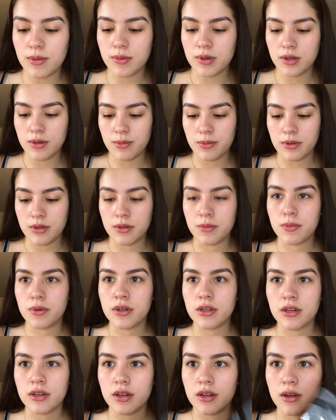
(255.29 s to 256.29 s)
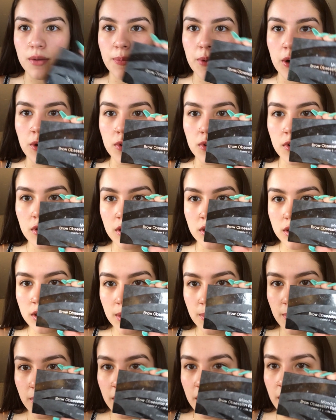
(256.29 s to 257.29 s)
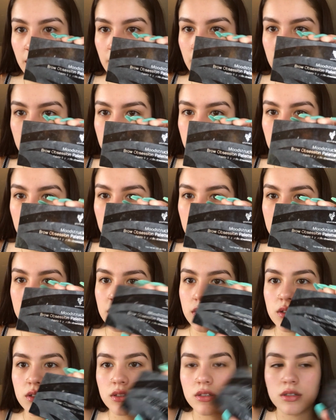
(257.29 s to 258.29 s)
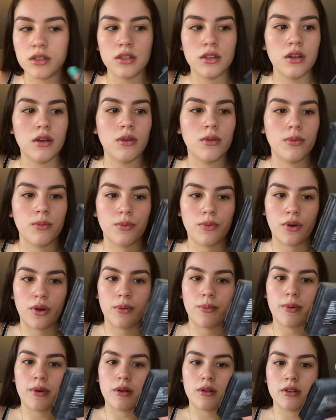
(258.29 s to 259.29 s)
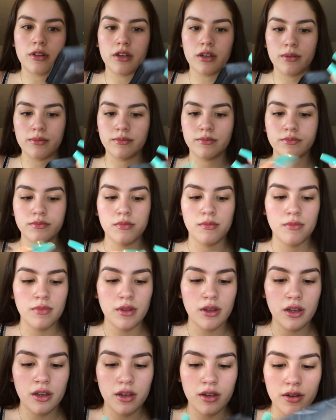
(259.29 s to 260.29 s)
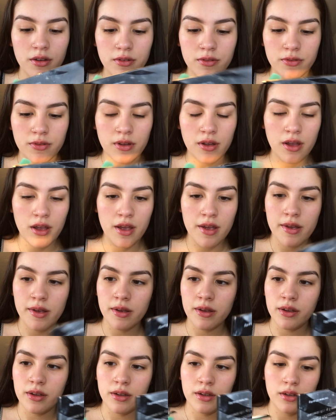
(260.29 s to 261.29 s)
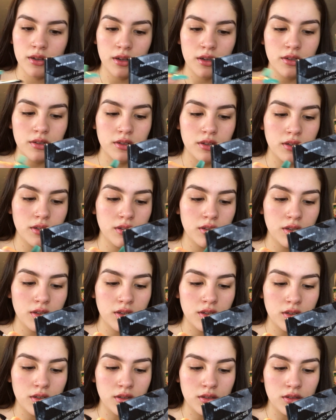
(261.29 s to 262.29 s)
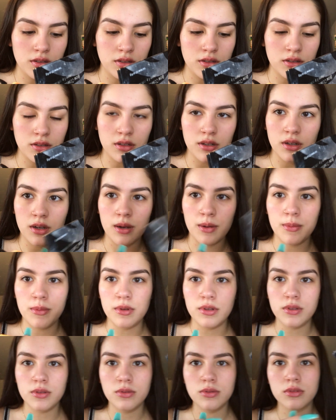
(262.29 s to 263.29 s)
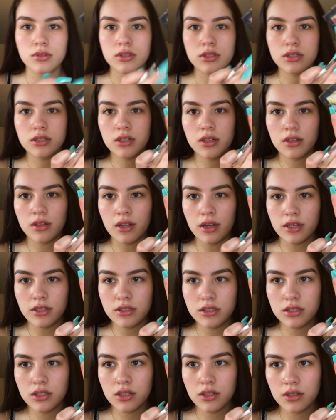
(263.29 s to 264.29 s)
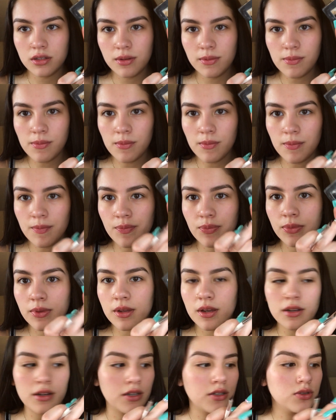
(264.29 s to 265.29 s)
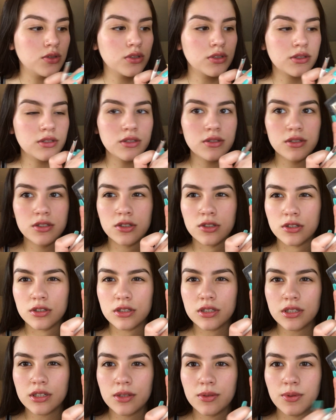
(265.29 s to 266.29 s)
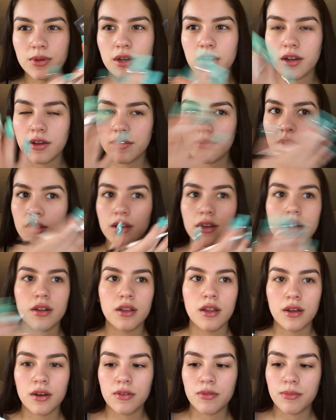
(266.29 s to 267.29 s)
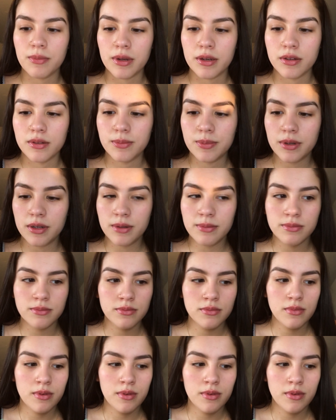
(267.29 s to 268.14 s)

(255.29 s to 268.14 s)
I'm gonna be putting a powder on top of them, and this is just a little brow palette I have. And I'm gonna use the light shade. I usually use the dark shade when I have like a lot of makeup on,